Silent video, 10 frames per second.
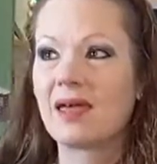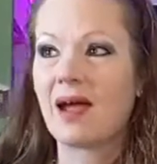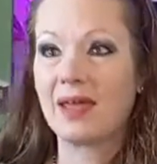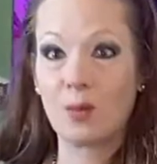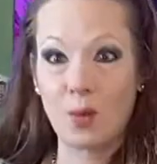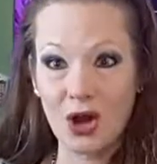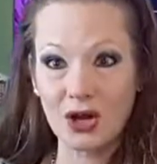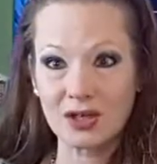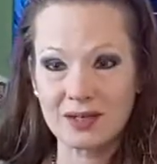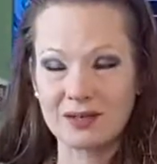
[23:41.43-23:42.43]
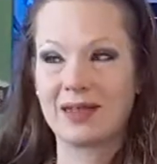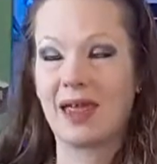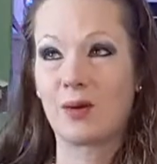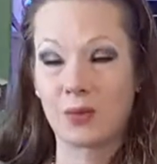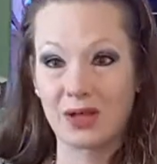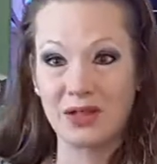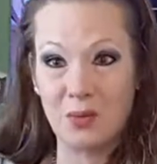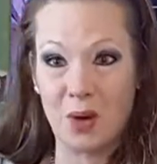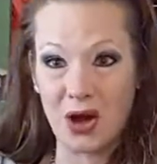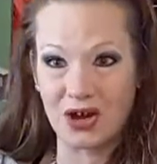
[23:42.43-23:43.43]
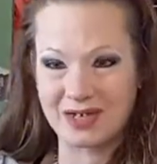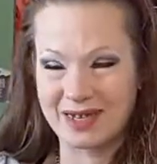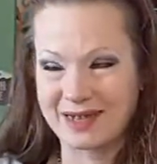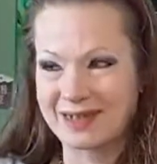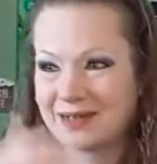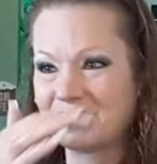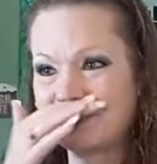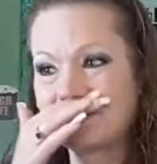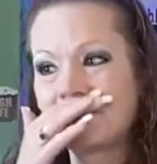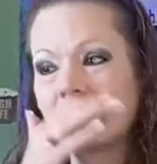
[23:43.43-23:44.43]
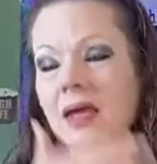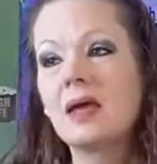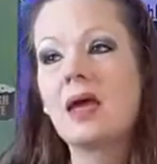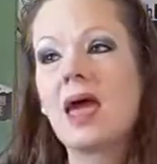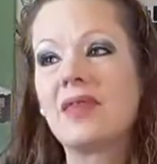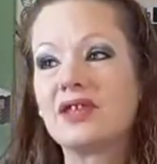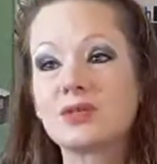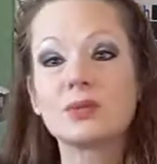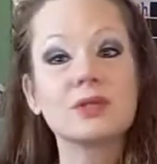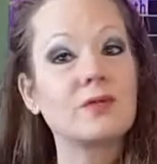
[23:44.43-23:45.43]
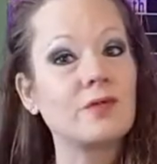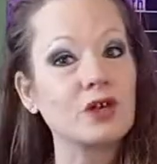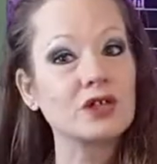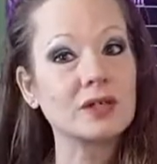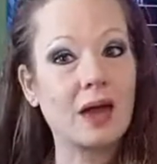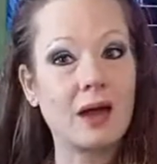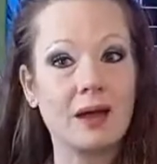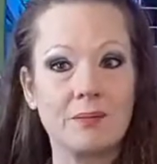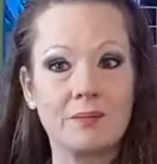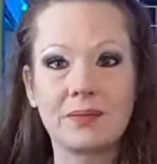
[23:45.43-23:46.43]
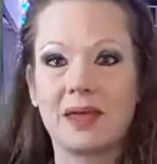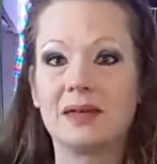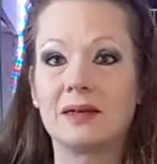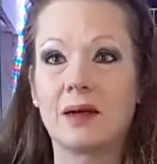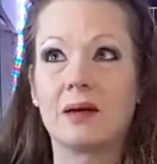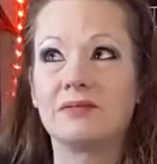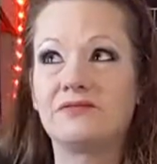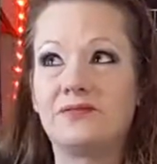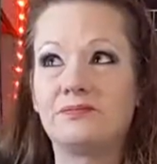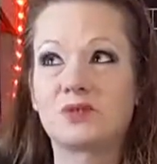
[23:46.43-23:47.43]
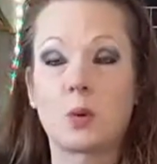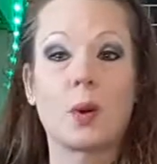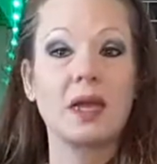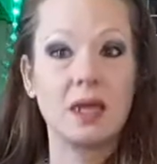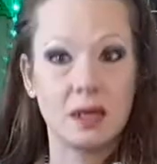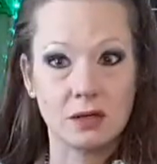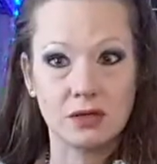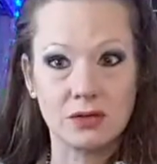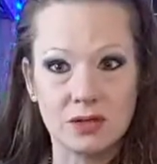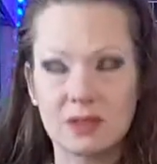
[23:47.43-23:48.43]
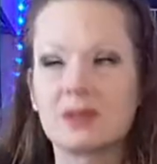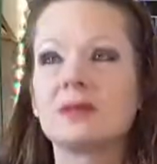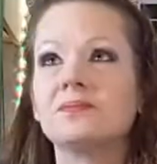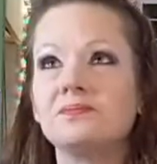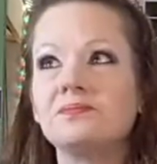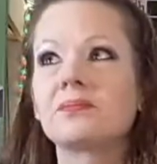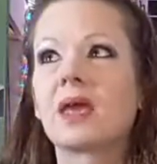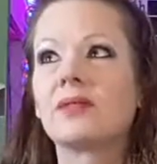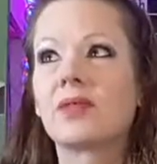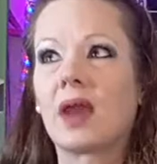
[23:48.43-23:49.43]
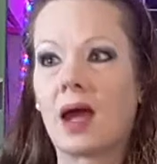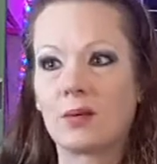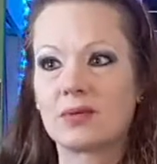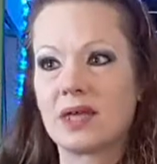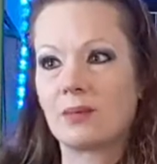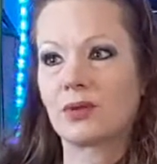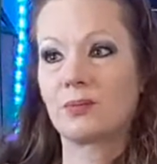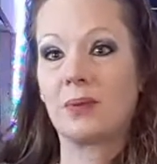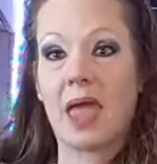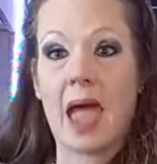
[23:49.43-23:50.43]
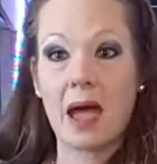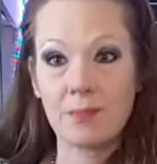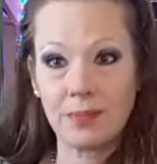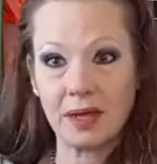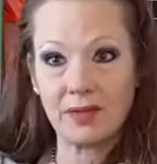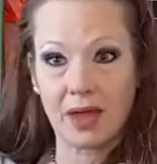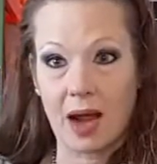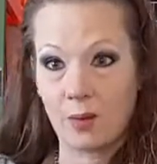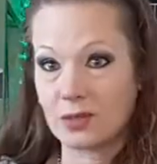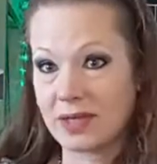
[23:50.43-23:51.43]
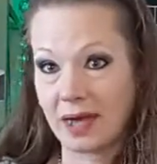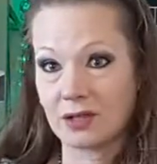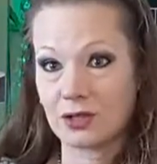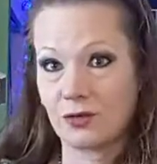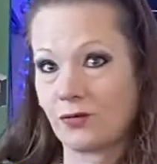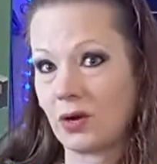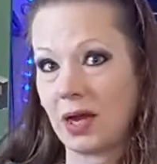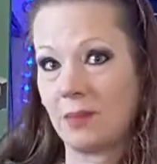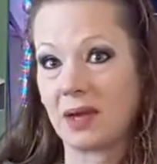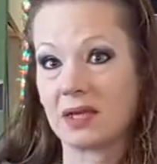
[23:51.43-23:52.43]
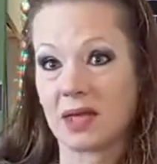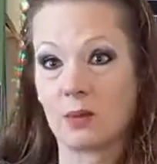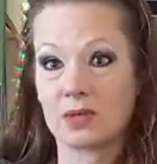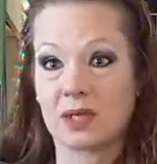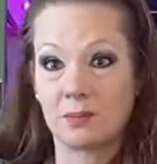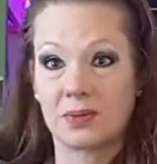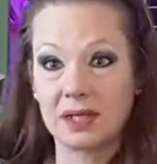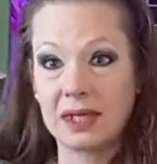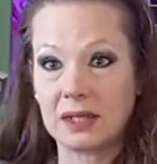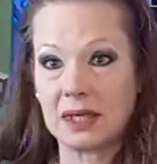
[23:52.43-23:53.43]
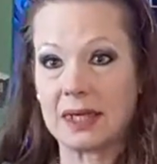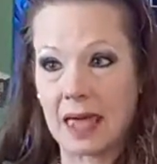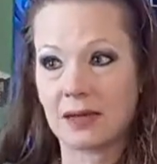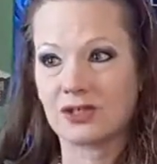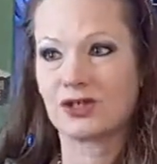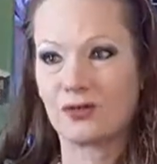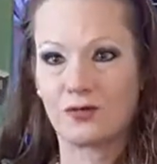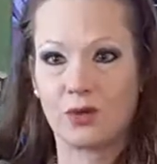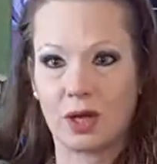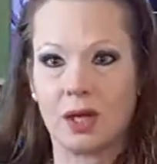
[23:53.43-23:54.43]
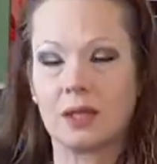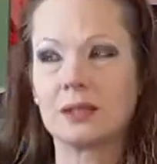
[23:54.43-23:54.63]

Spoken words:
It worked. It really worked. And this was the first time in 20 years that I was able to be happy that I was cancer-free, because I was completely cancer-free.